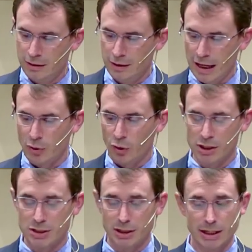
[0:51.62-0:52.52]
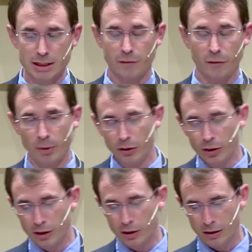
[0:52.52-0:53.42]
The name Christian is
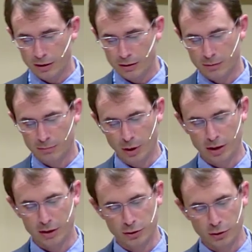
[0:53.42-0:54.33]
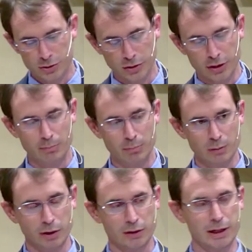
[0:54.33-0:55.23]
familiar, but usually
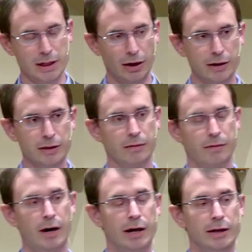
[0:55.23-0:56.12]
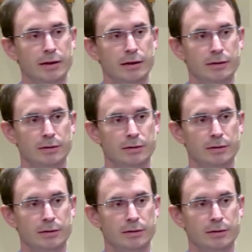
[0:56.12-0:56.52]
biblically undefined.